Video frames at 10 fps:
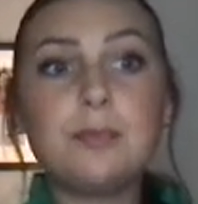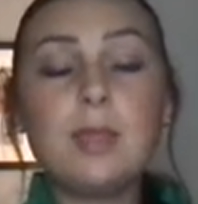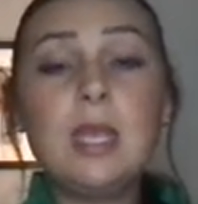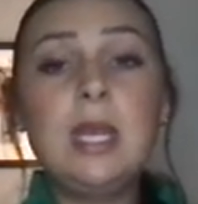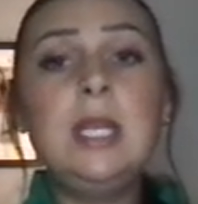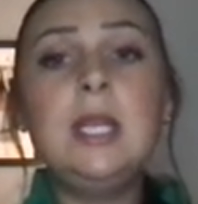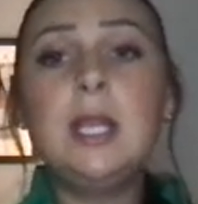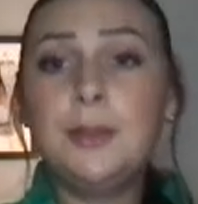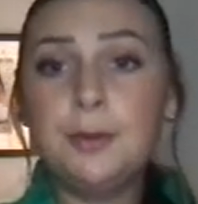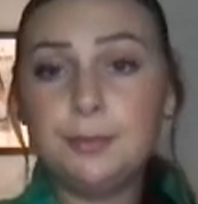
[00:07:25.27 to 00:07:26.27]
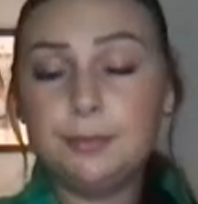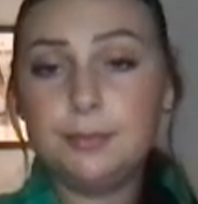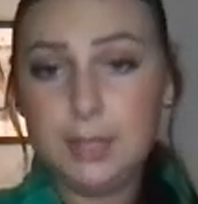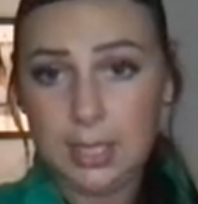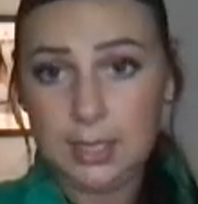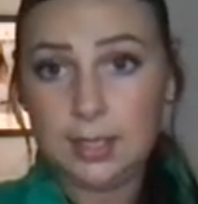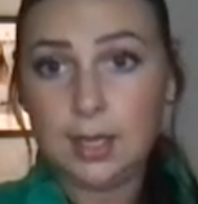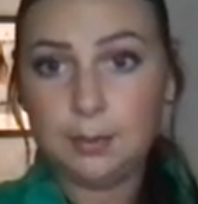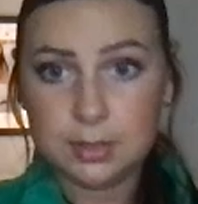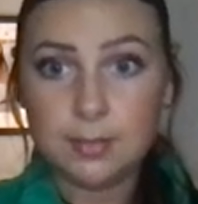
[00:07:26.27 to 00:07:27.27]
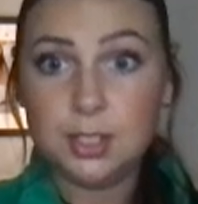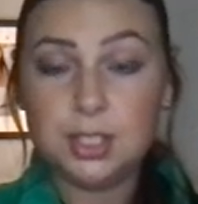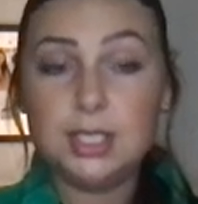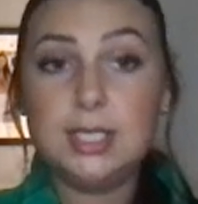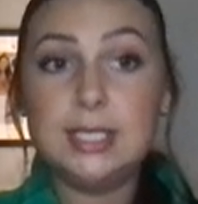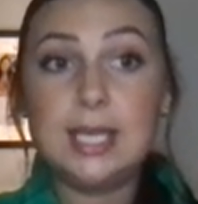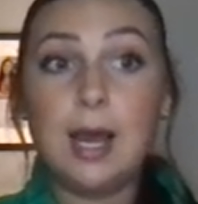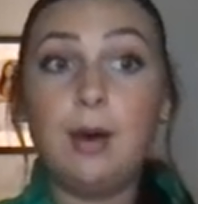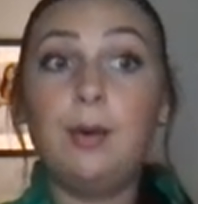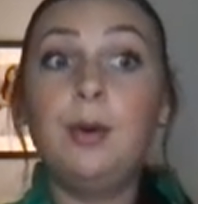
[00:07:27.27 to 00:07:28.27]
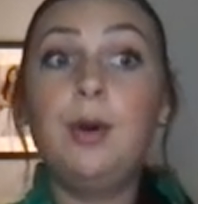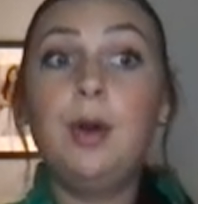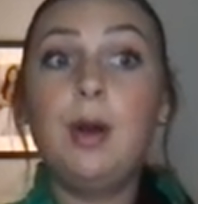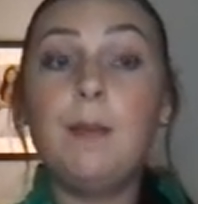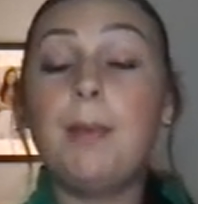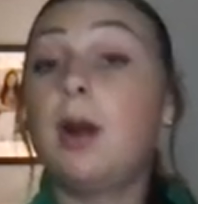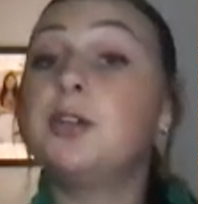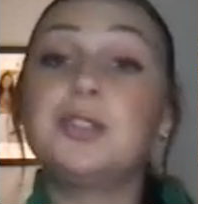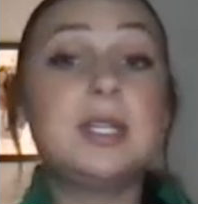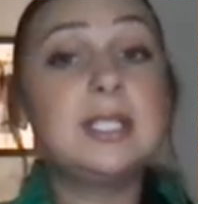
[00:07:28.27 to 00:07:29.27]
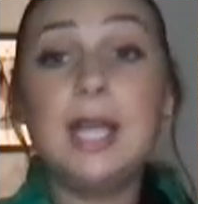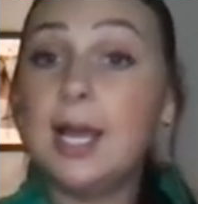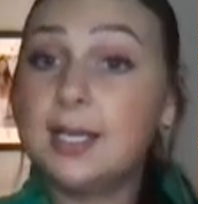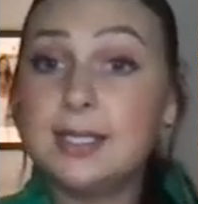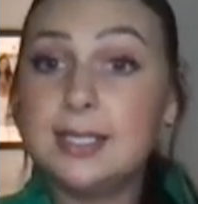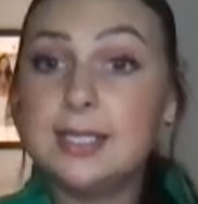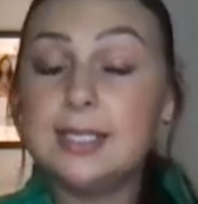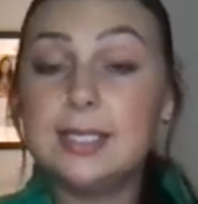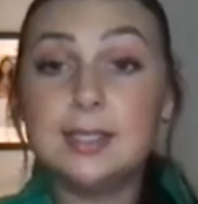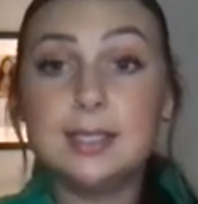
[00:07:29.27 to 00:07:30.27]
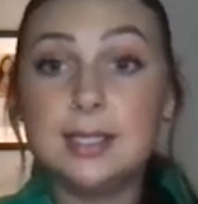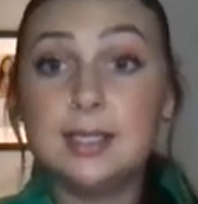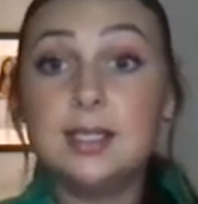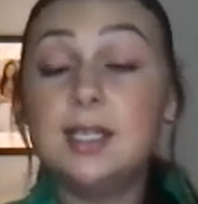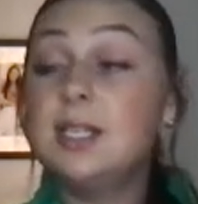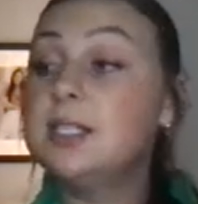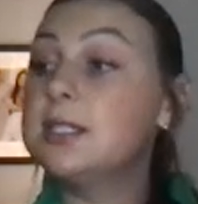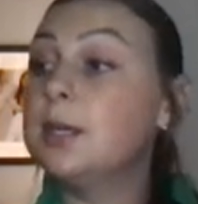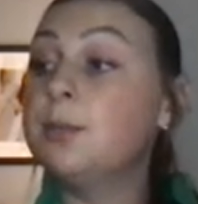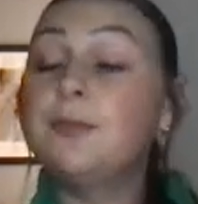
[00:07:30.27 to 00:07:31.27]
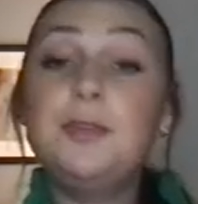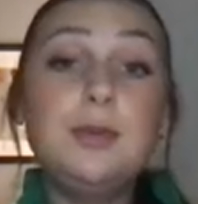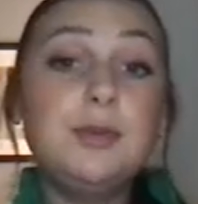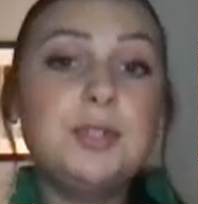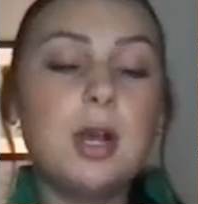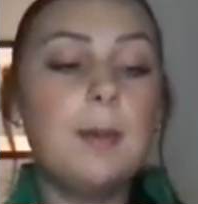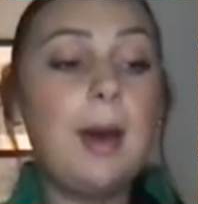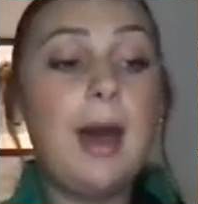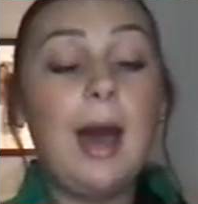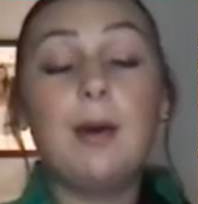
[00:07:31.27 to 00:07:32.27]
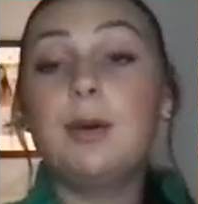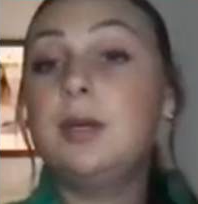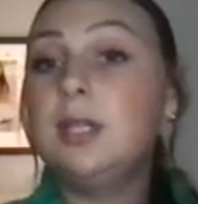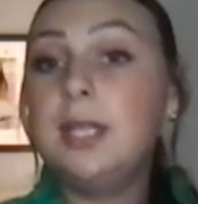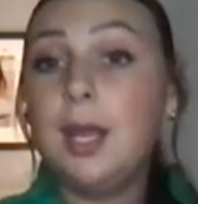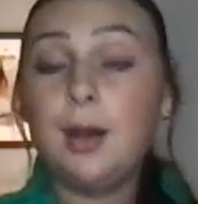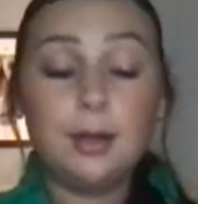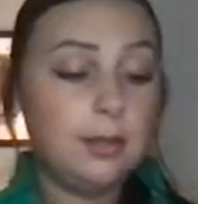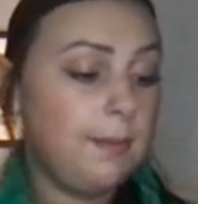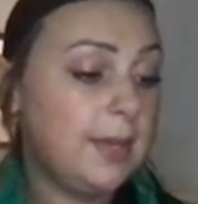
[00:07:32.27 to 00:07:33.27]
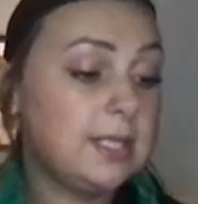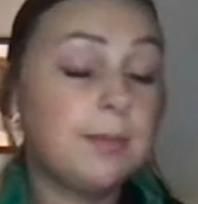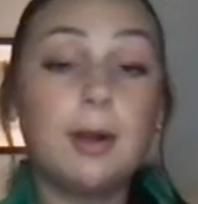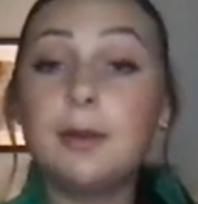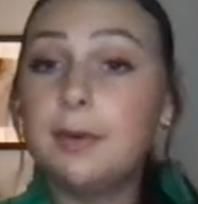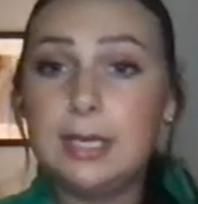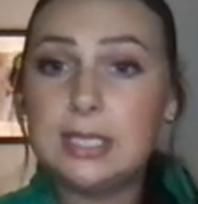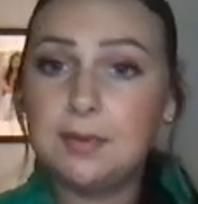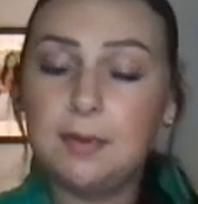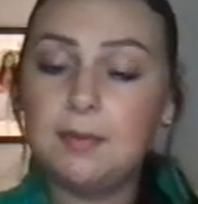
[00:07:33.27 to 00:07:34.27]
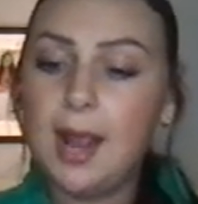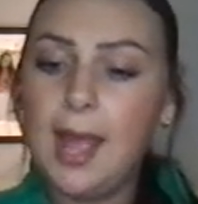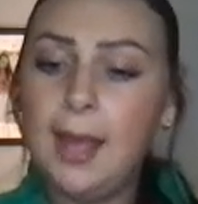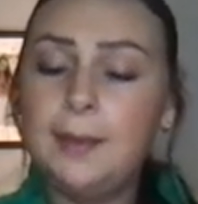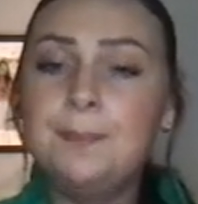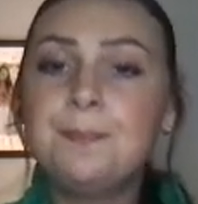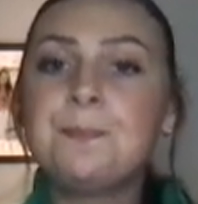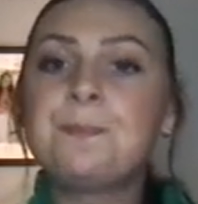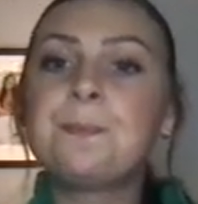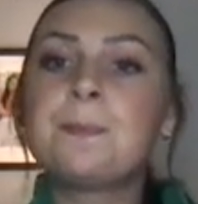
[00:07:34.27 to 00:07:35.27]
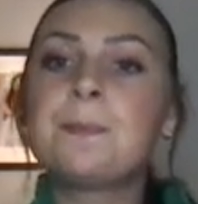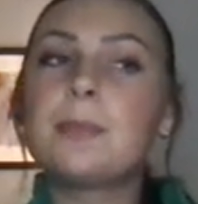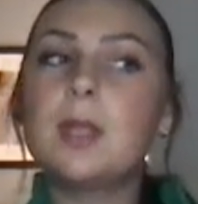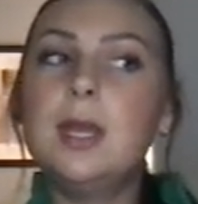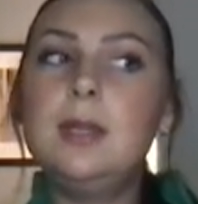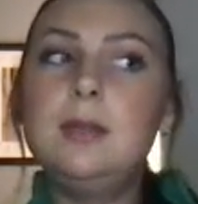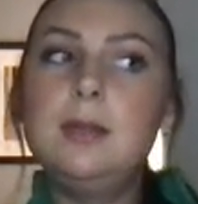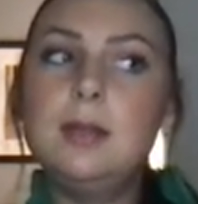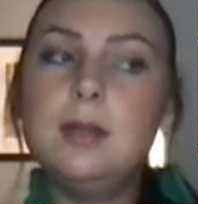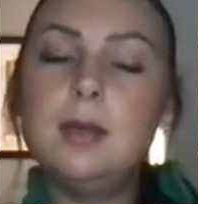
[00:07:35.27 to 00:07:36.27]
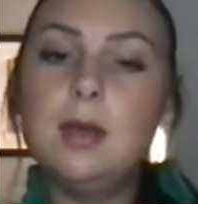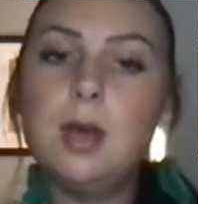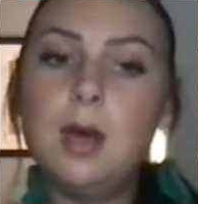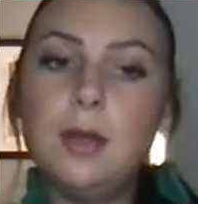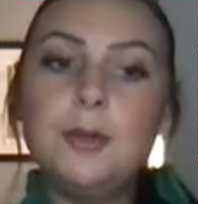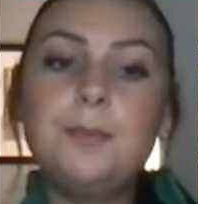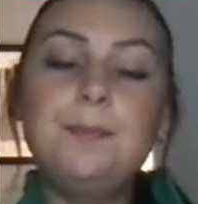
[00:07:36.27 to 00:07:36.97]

And another thing that was mentioned is how bar drinks lack consistency. Some reviews talk about how good they are, the best margaritas I've ever had. And other